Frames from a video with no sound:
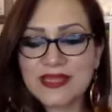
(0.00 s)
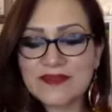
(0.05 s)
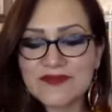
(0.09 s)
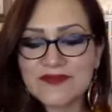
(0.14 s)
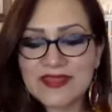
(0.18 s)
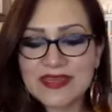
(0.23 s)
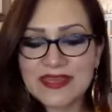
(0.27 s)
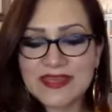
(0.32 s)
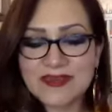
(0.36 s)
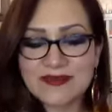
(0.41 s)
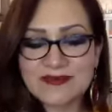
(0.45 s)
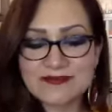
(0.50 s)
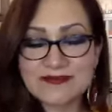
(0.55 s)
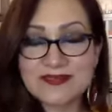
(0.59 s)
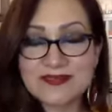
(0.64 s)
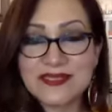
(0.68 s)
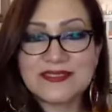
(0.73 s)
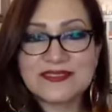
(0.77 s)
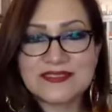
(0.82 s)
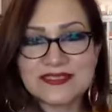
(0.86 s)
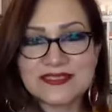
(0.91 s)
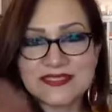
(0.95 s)
very
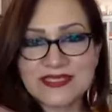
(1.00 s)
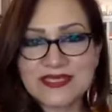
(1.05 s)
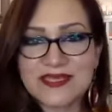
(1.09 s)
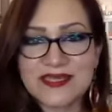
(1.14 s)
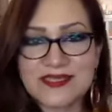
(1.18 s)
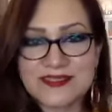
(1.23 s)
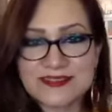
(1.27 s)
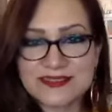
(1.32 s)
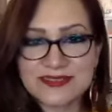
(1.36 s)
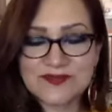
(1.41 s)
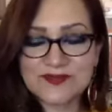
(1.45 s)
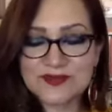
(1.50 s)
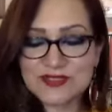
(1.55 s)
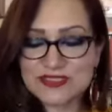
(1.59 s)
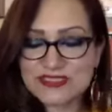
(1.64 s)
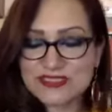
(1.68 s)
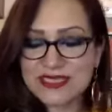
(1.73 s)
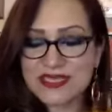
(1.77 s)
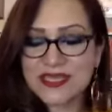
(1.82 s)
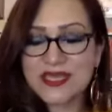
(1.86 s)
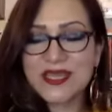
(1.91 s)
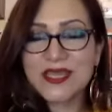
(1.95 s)
ditzy, as they would
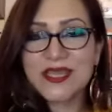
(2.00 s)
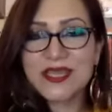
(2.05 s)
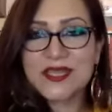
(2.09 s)
say.